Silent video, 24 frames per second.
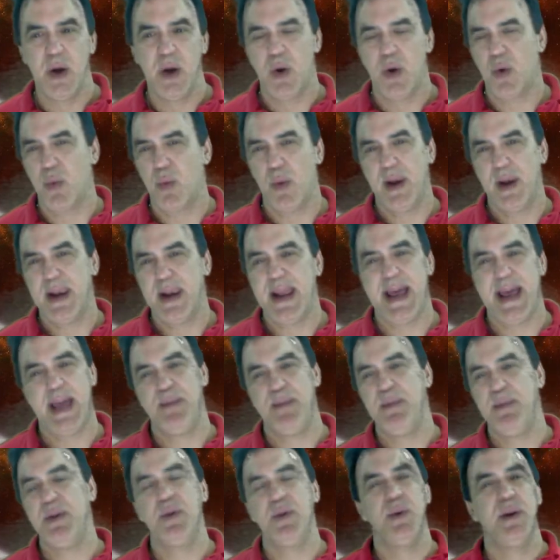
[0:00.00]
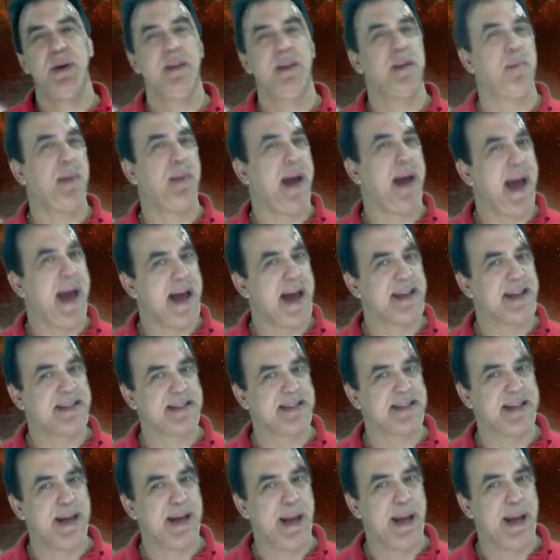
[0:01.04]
or what it had been doing in the past,